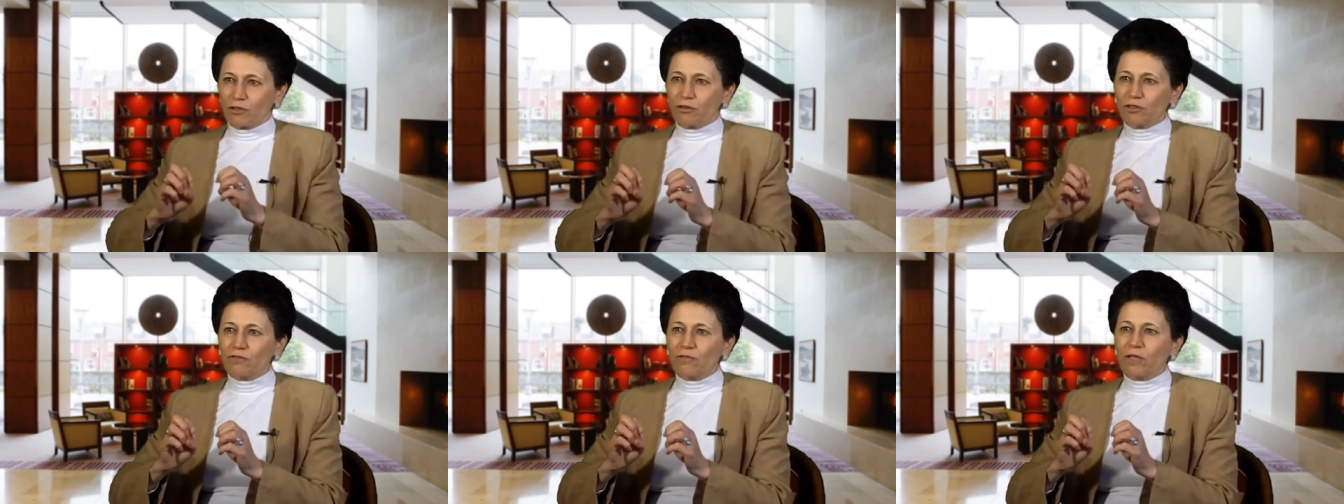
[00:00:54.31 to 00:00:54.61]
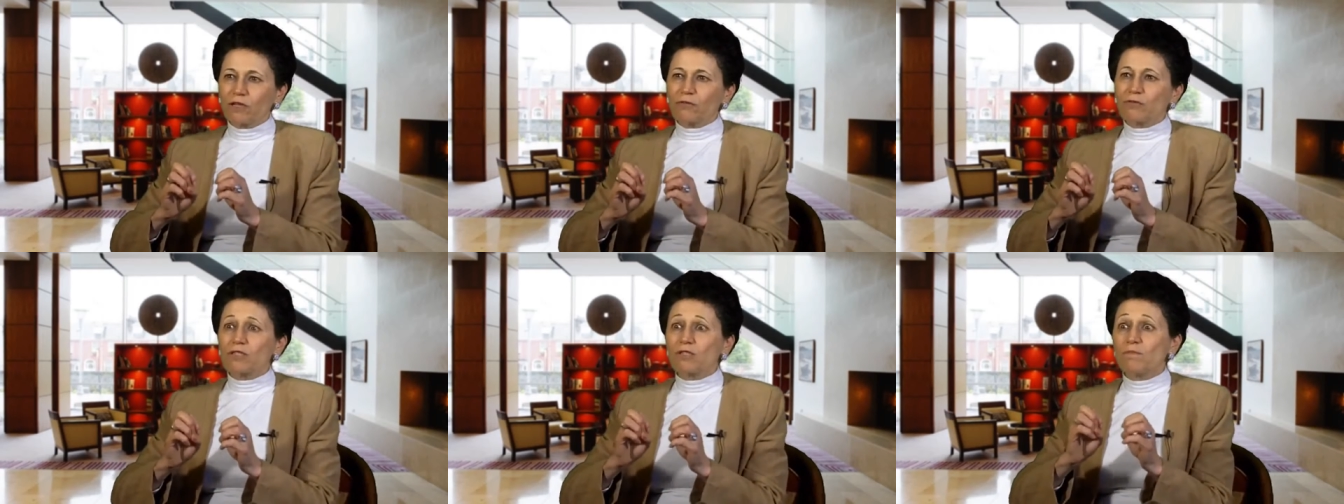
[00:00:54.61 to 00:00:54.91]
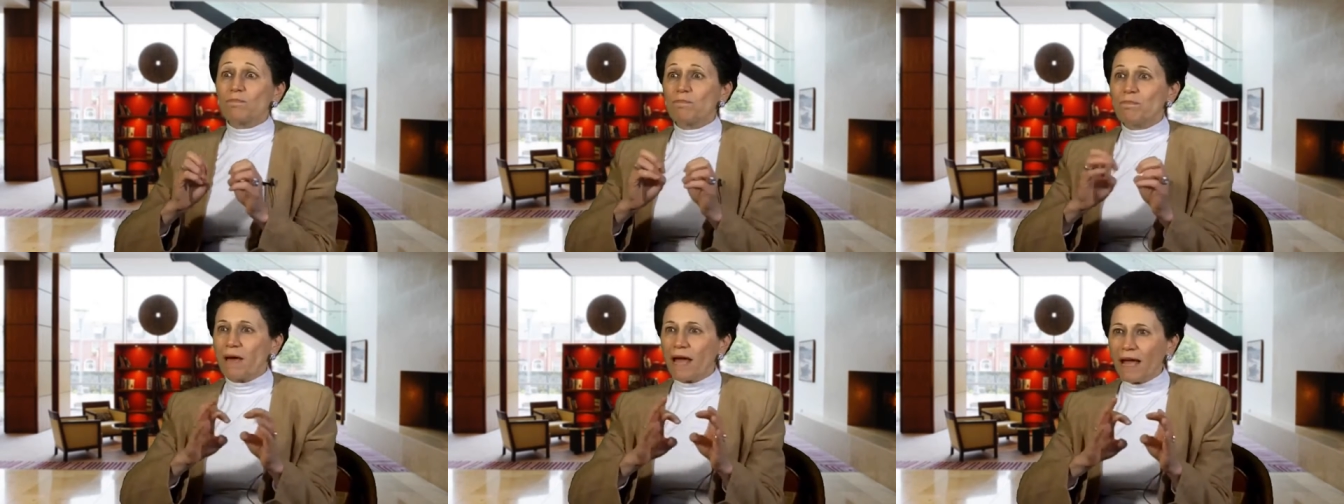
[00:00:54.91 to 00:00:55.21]
don't want to
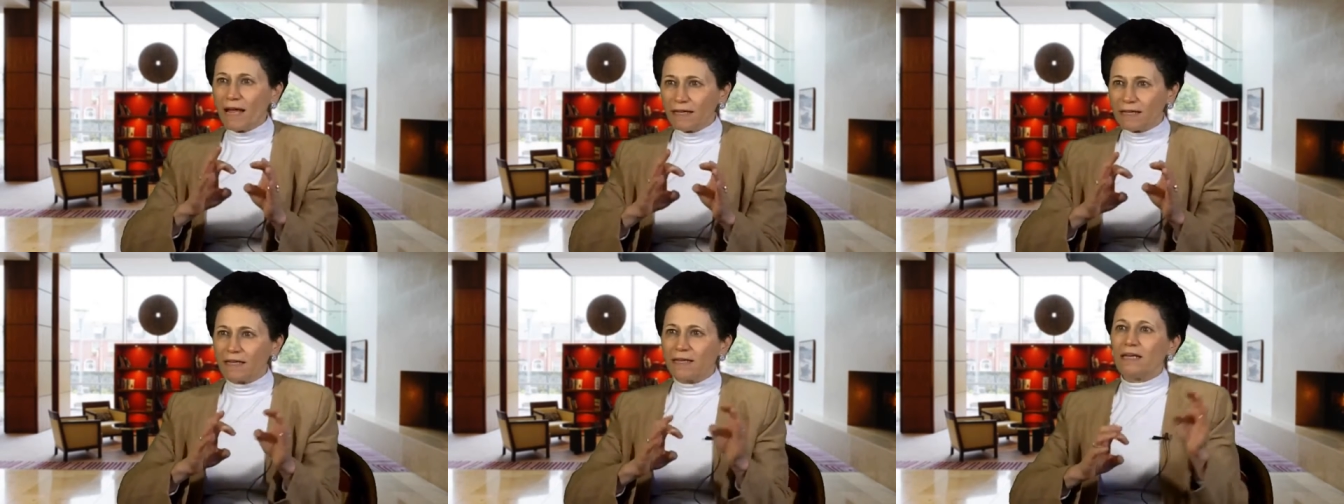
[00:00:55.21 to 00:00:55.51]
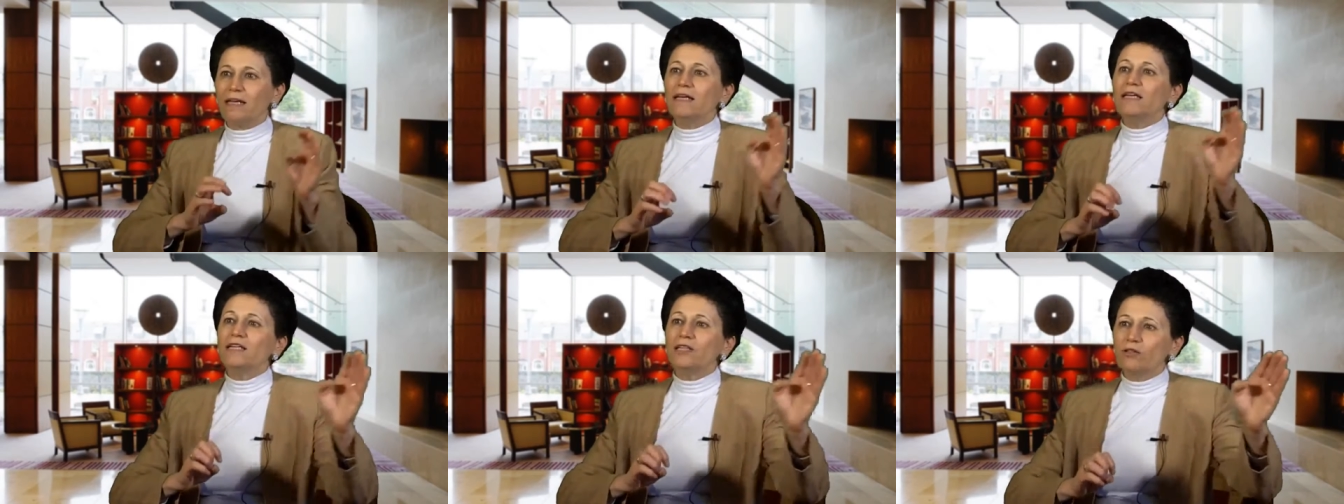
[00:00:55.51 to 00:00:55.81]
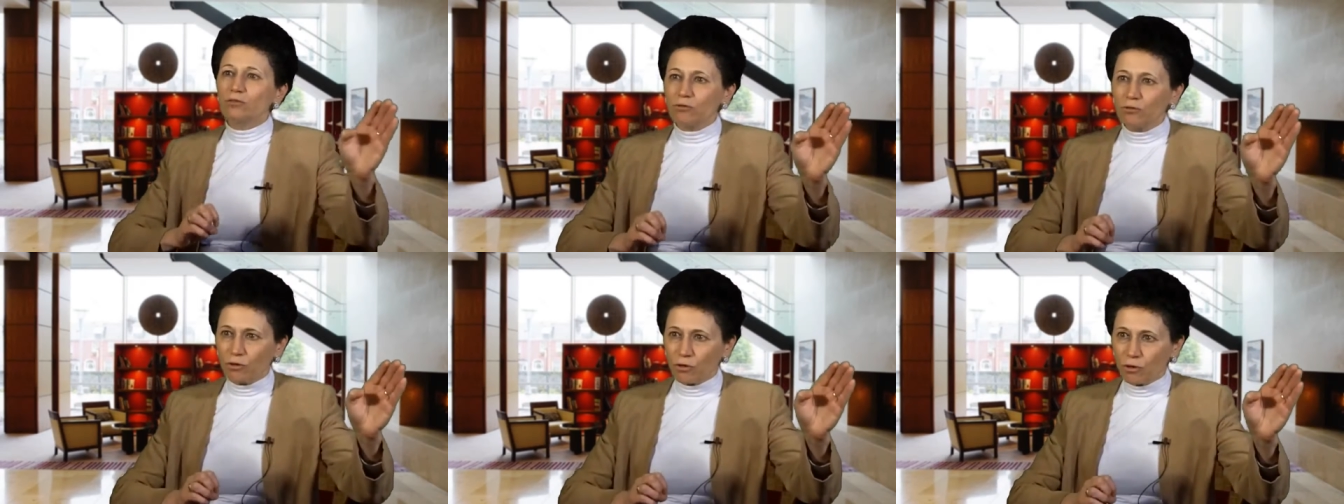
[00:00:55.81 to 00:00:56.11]
spend
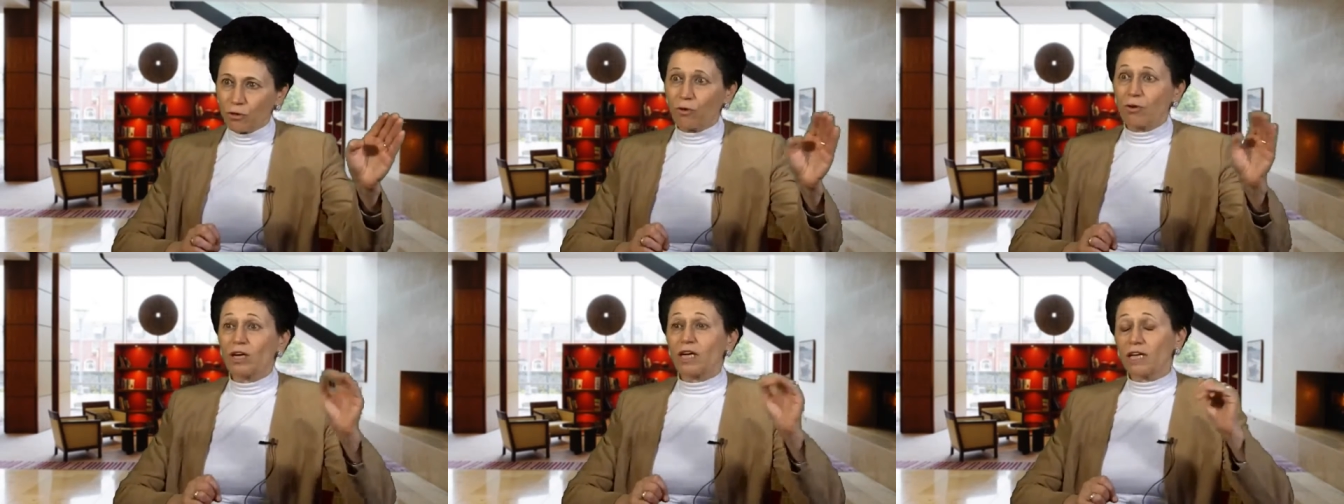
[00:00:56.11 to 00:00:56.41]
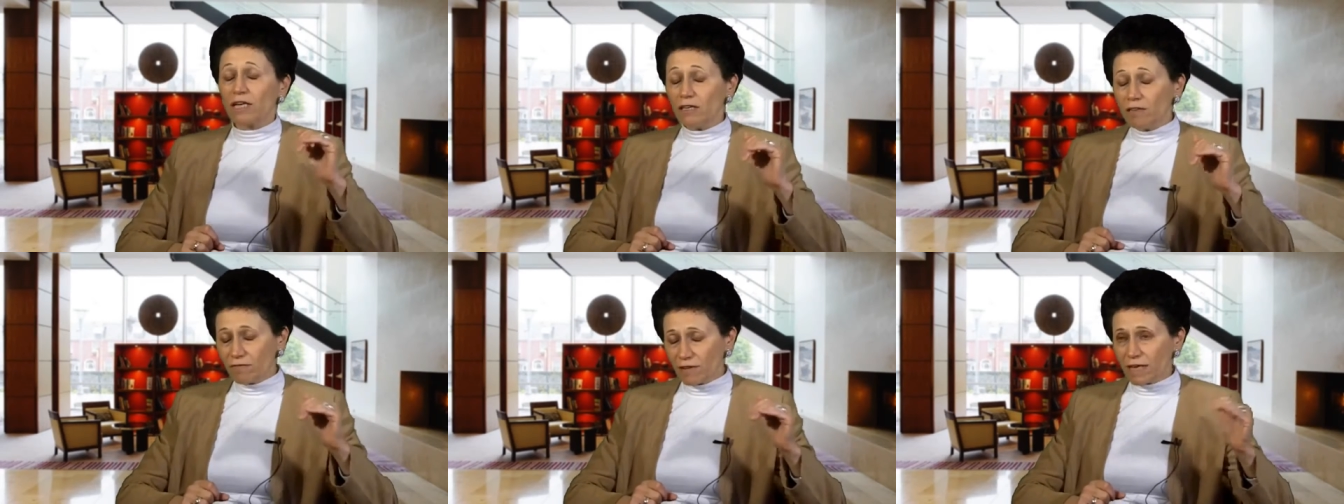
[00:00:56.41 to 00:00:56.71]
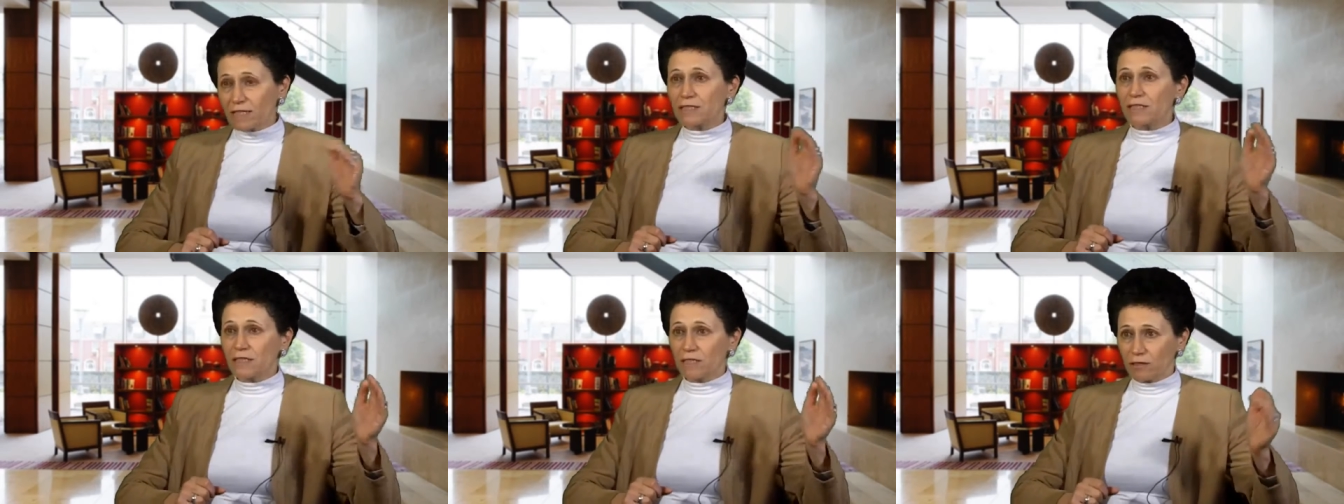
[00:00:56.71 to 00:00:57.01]
into the or
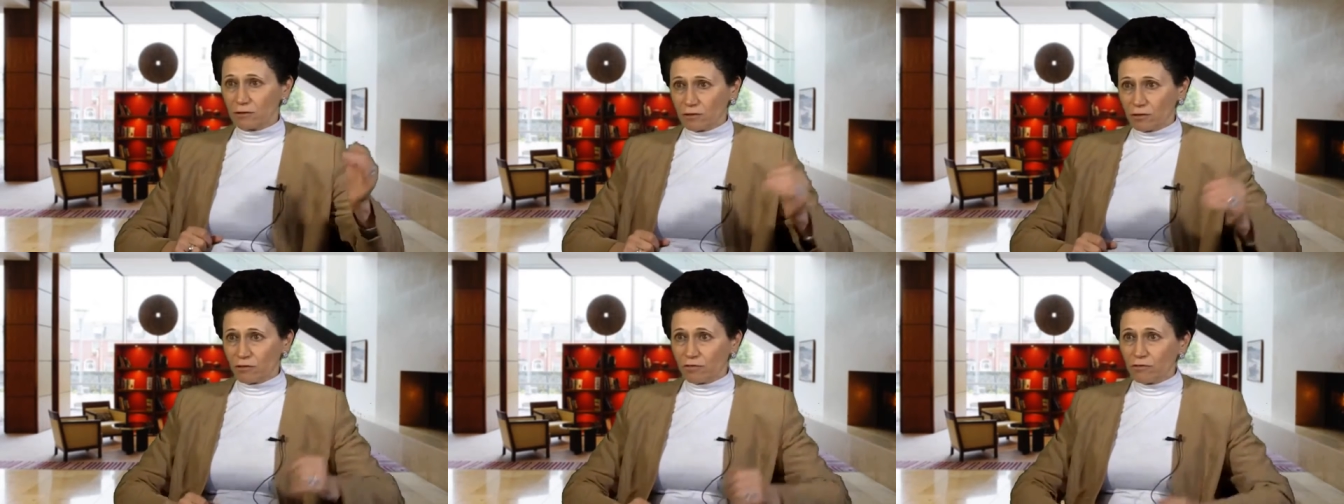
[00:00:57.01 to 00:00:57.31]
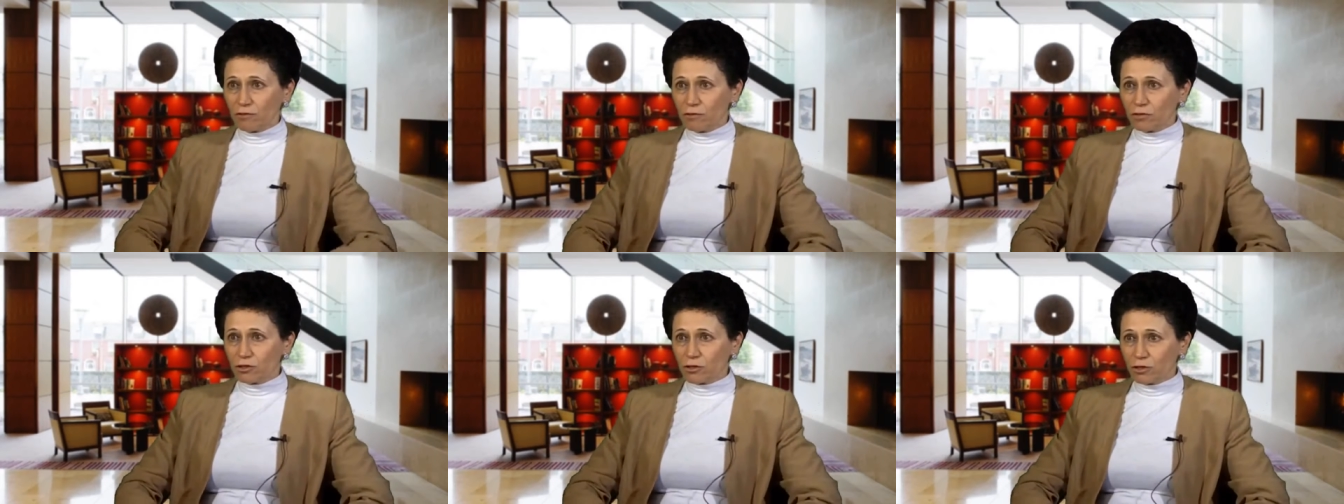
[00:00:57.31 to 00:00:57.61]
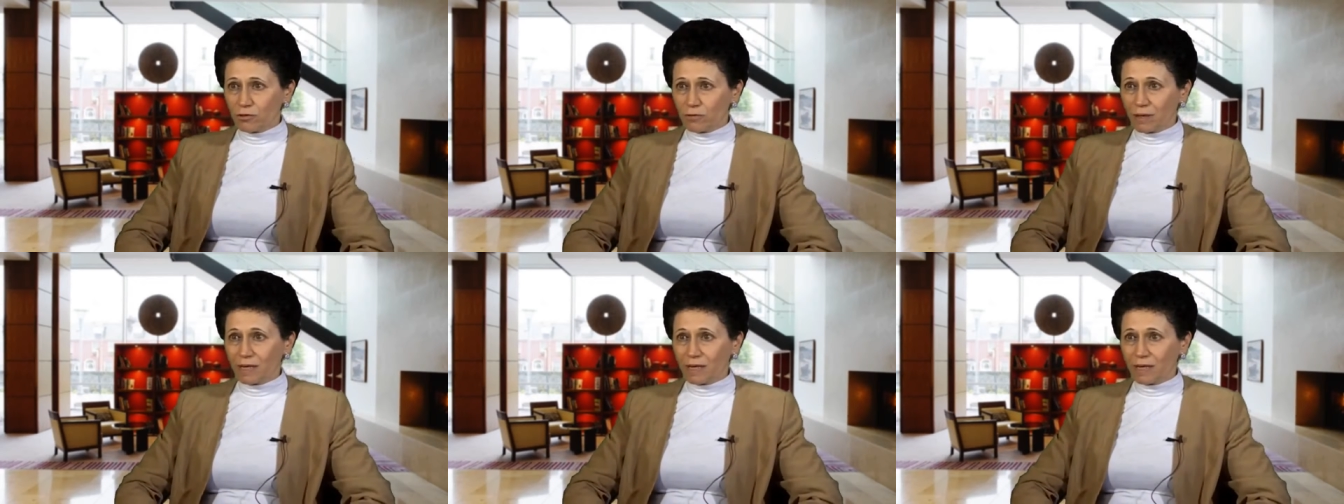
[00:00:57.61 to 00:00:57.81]
invest into the future,